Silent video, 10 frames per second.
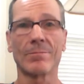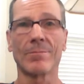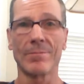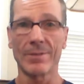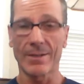
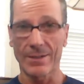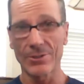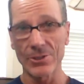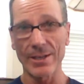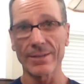the
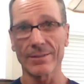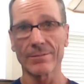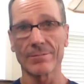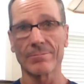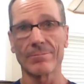understanding
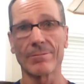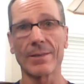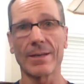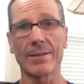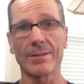
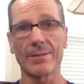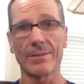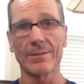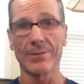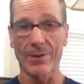that
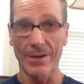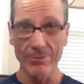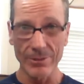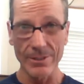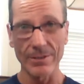I
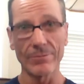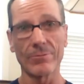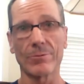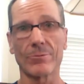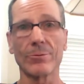received
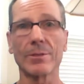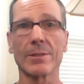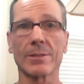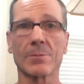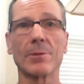through the
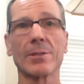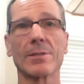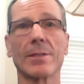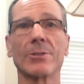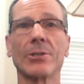experience that I
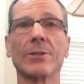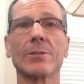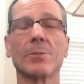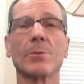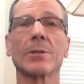share in this book.